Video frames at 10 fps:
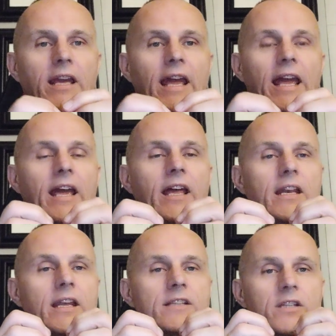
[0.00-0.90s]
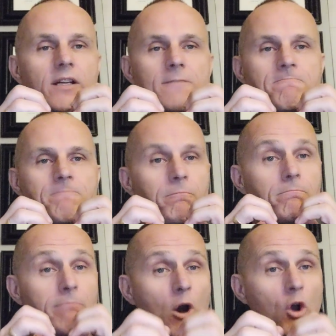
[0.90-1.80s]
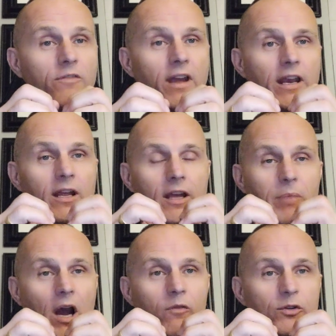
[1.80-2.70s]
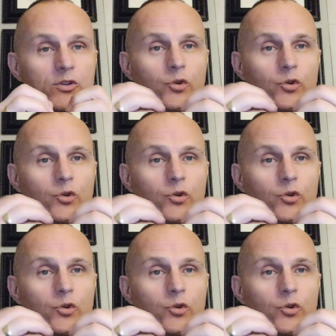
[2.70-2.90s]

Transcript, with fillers: And it's a motivating and powerful story